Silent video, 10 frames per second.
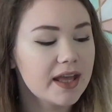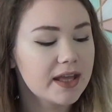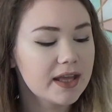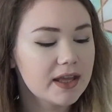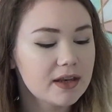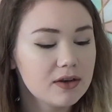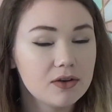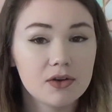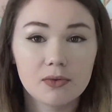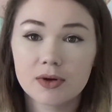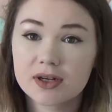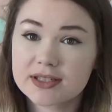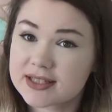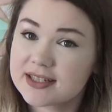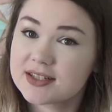and you want to
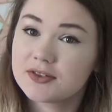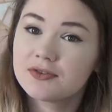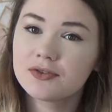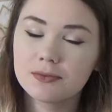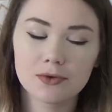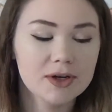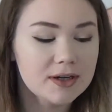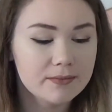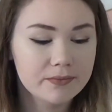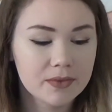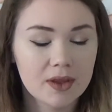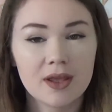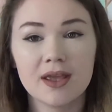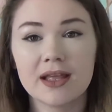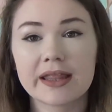stay tuned for more,
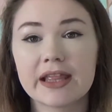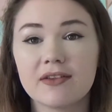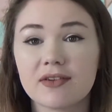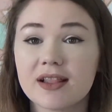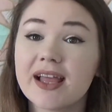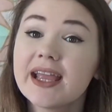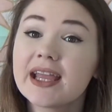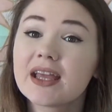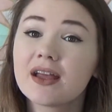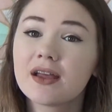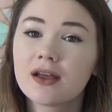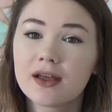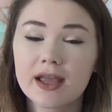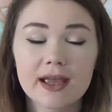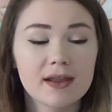leave a like
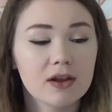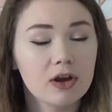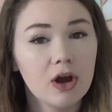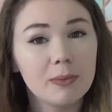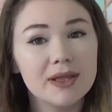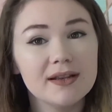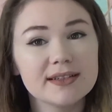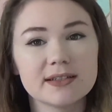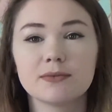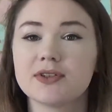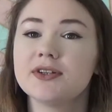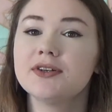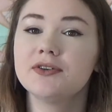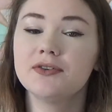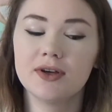and a comment down
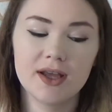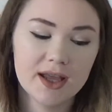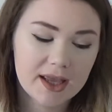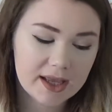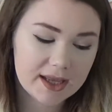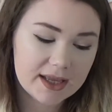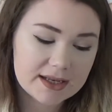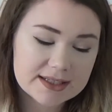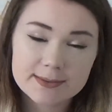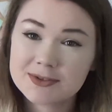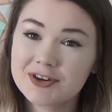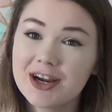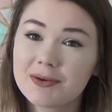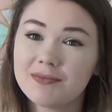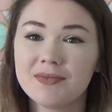below and
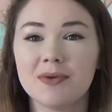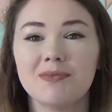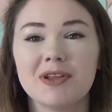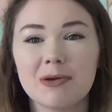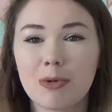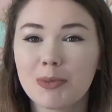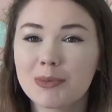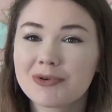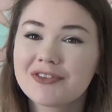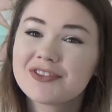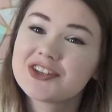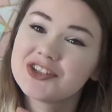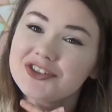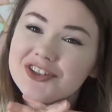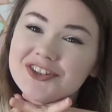subscribe. Become a member of the
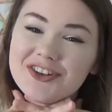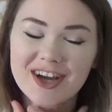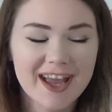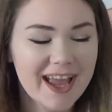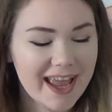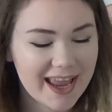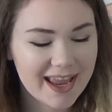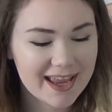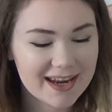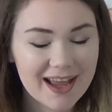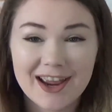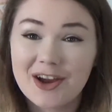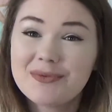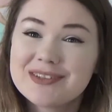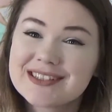Chuucrew, and I
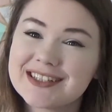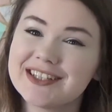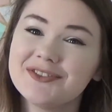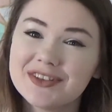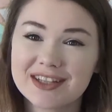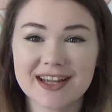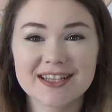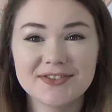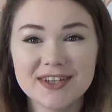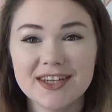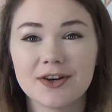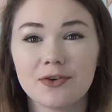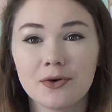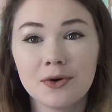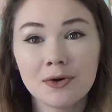hope to see you in the next video.